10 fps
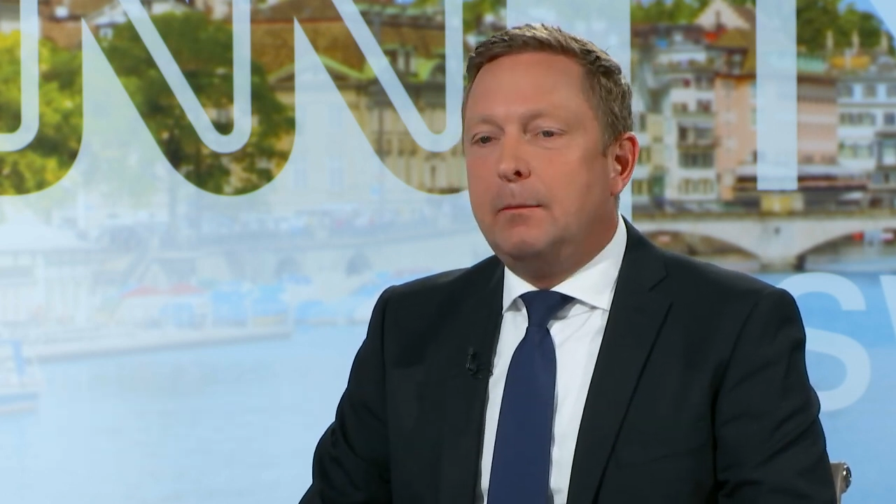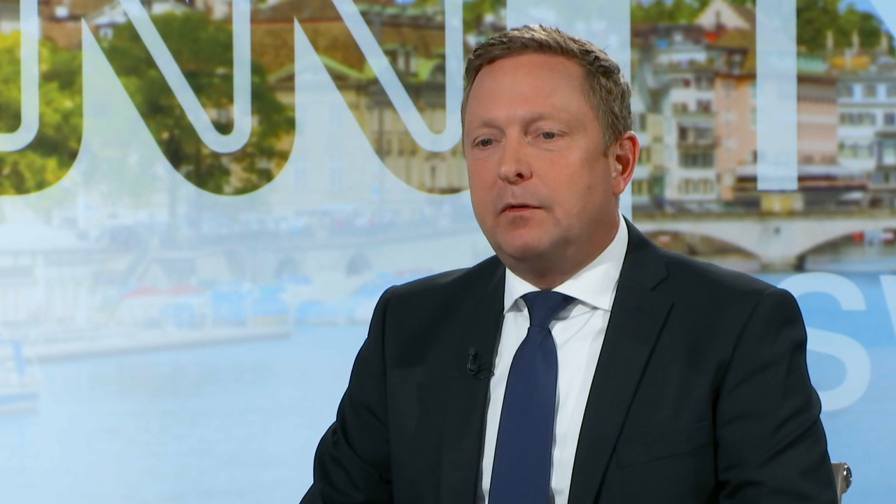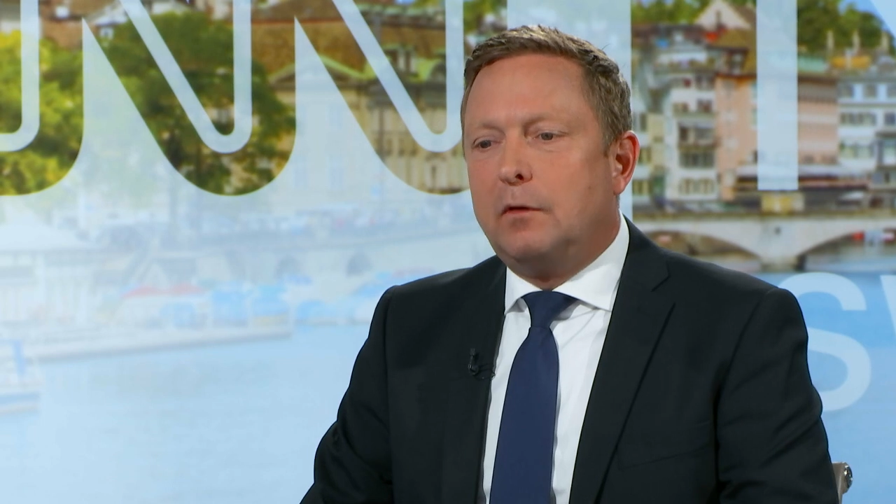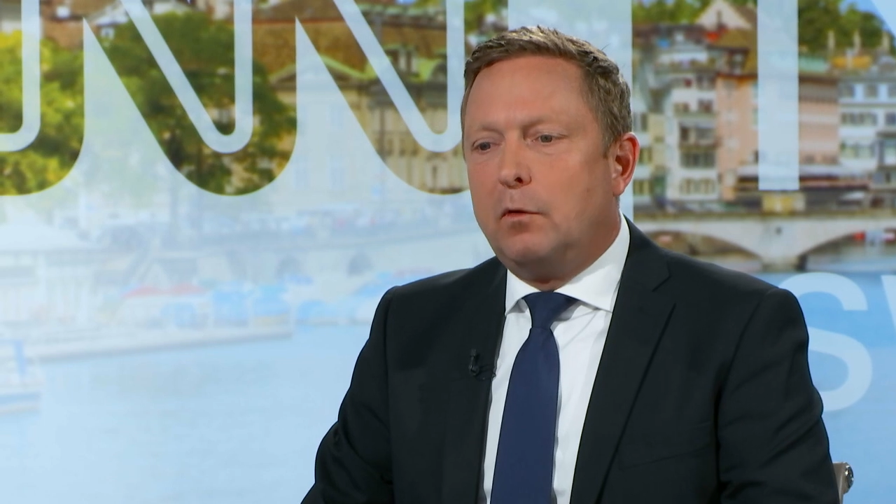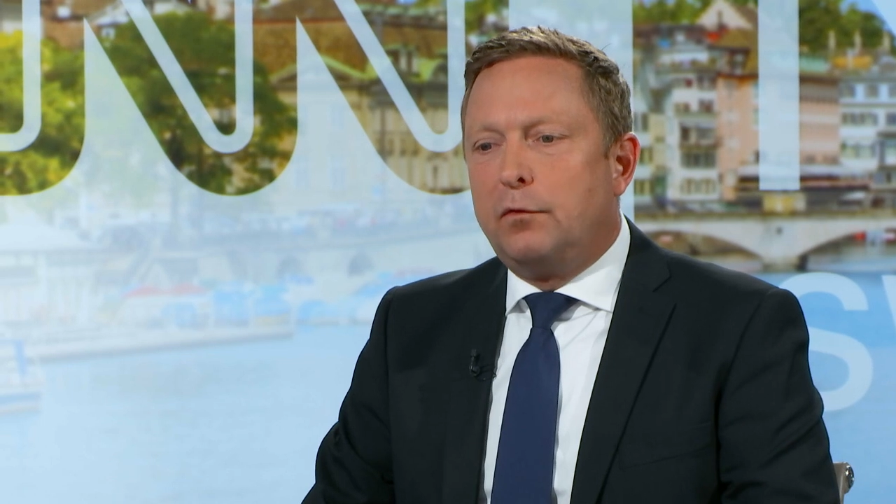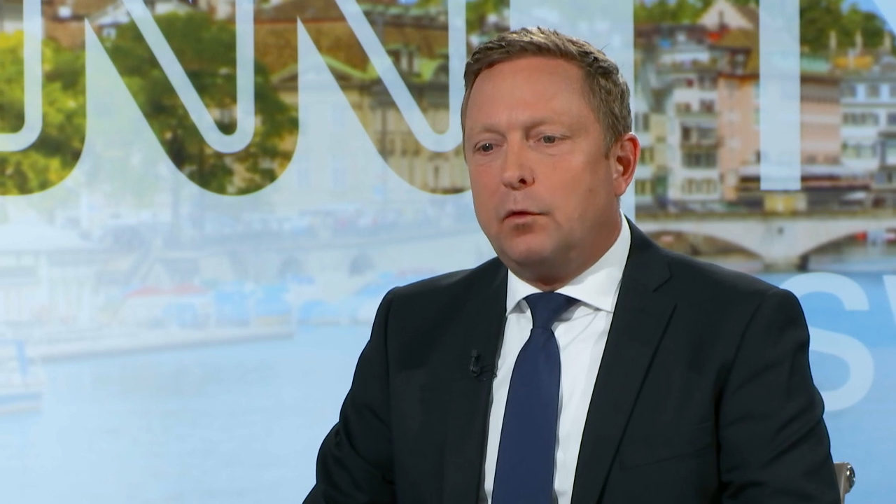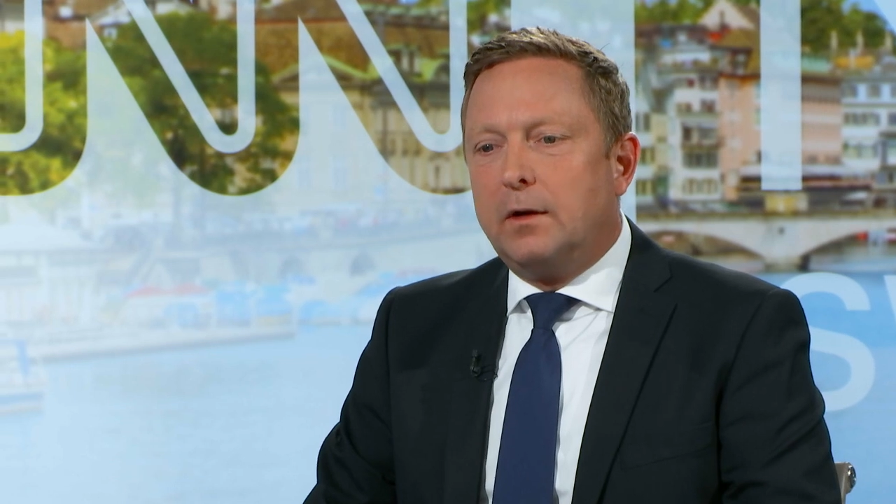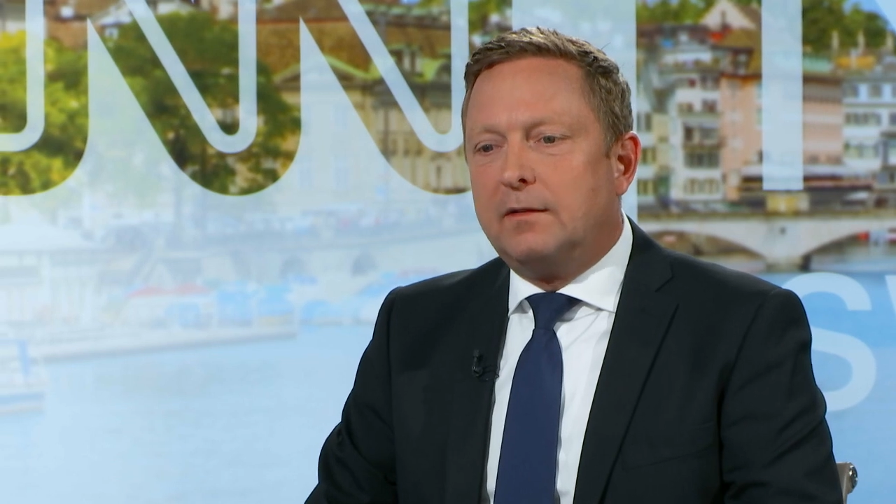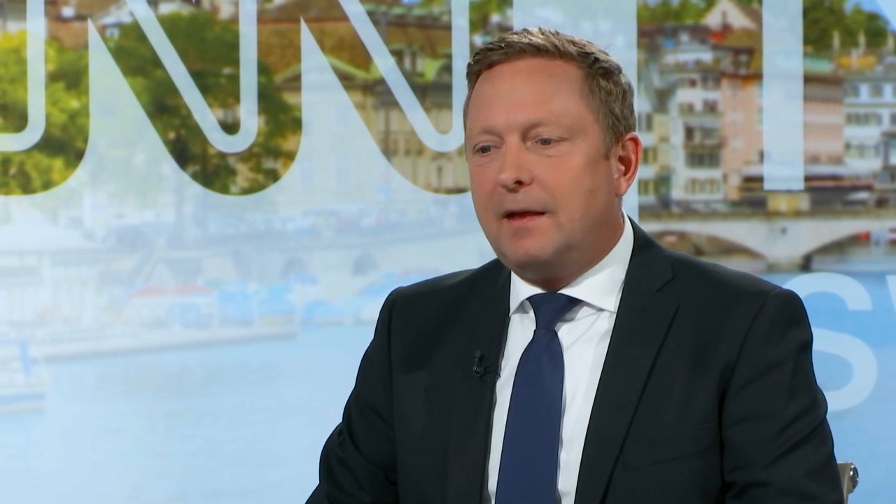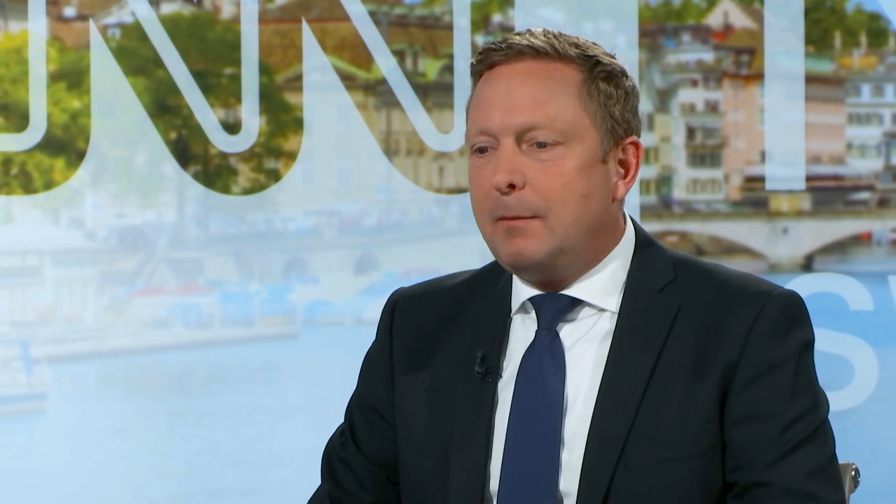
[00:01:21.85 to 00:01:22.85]
So
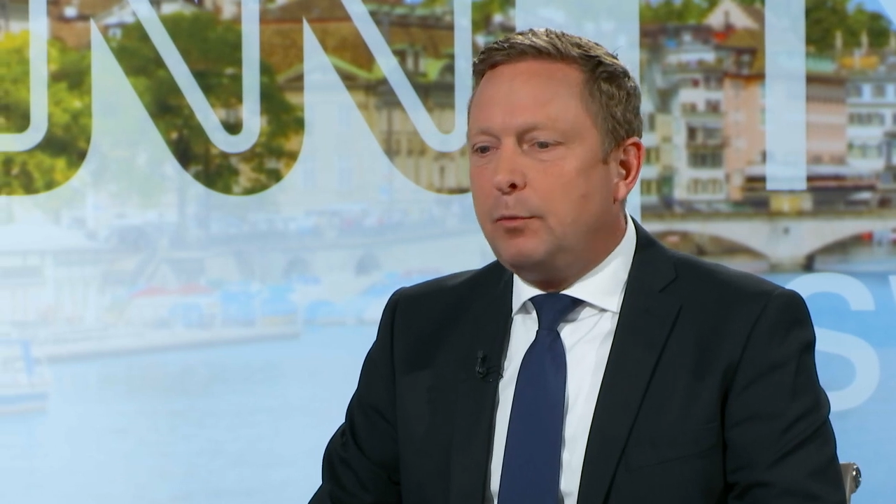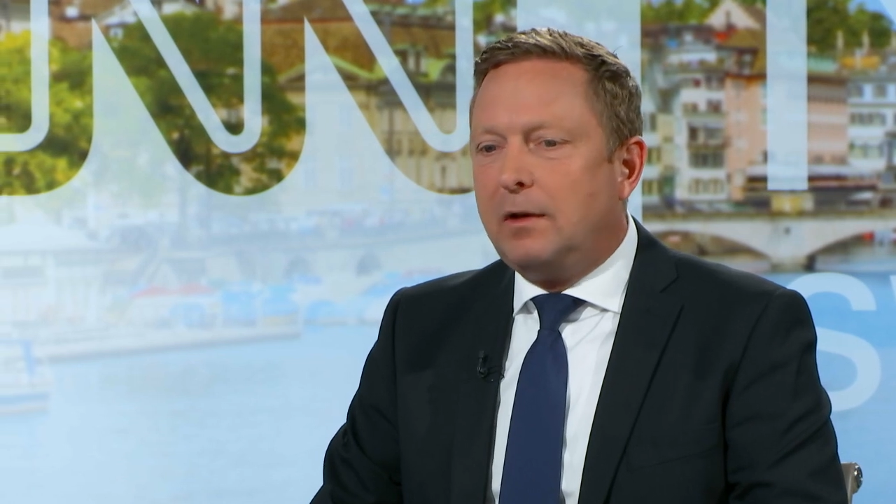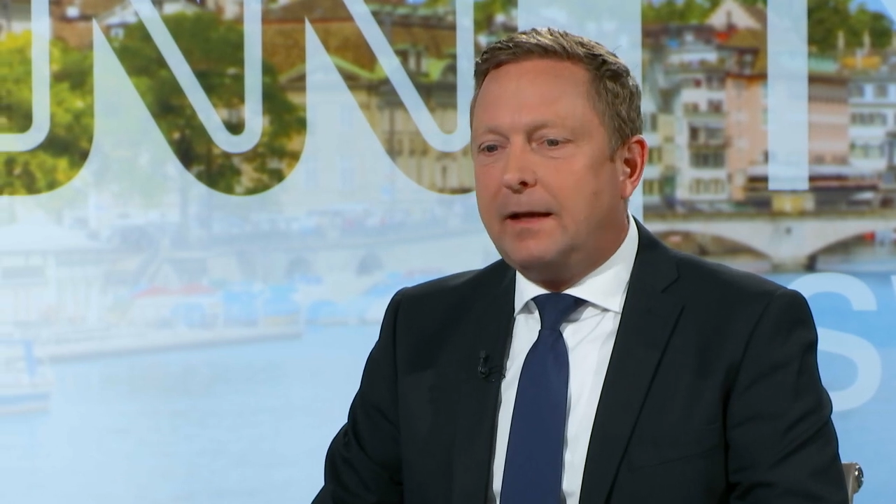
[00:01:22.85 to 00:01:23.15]
for example,